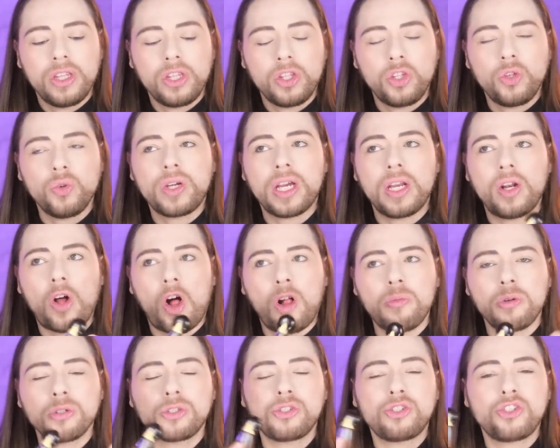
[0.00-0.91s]
you can
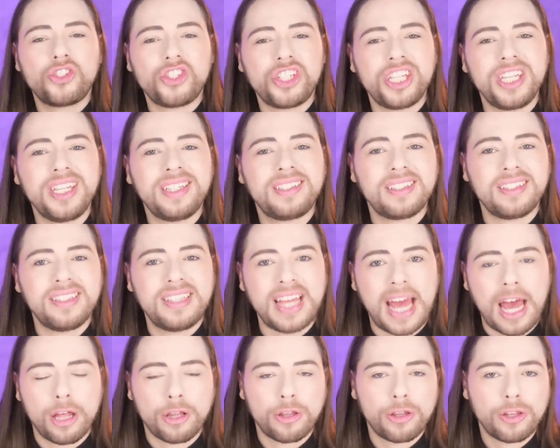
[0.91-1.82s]
almost cheat
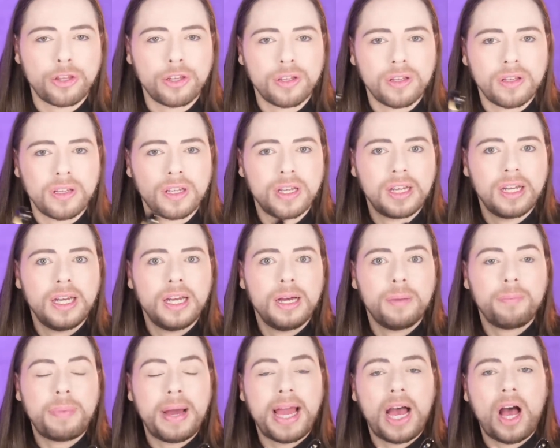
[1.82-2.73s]
death
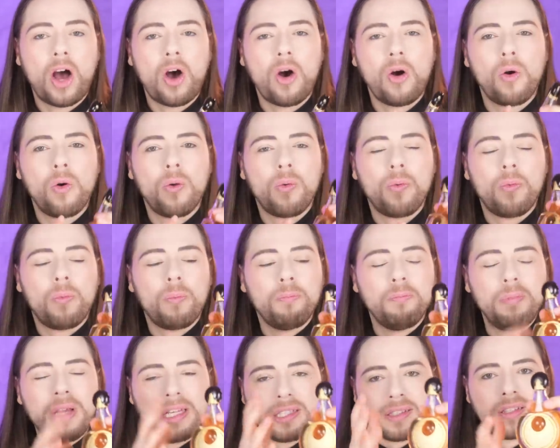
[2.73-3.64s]
by how
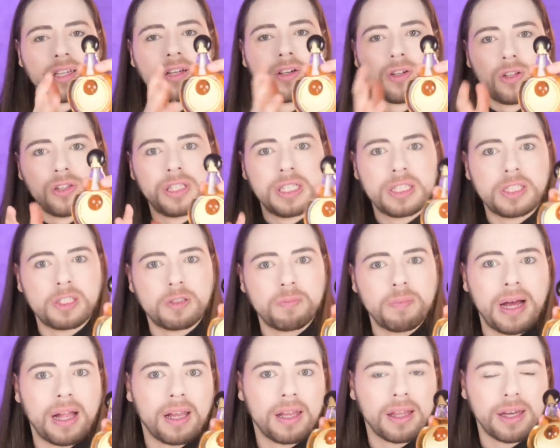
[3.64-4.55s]
mystical this
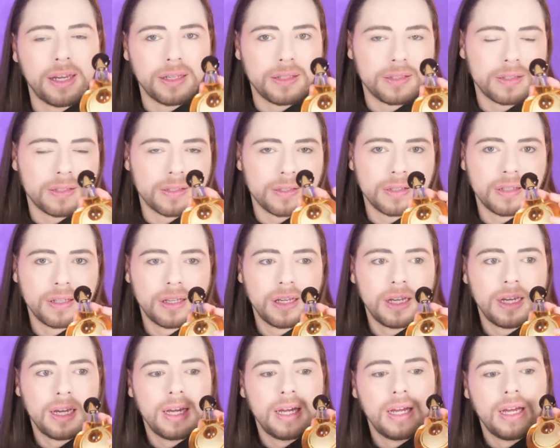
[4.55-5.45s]
smell is.
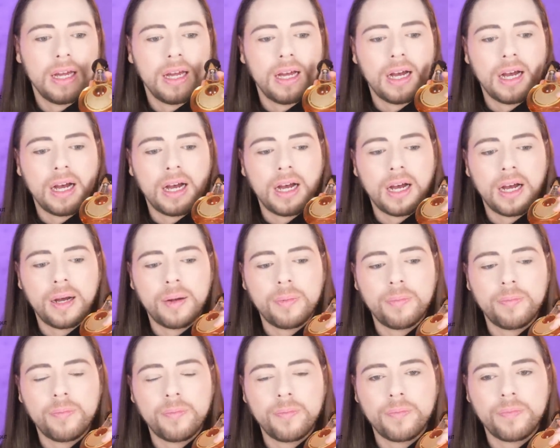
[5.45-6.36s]

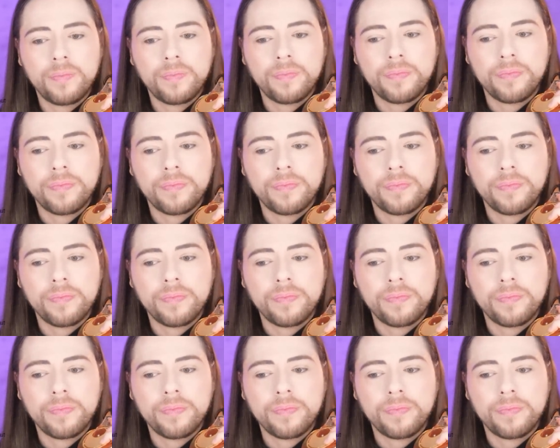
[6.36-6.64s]
Um,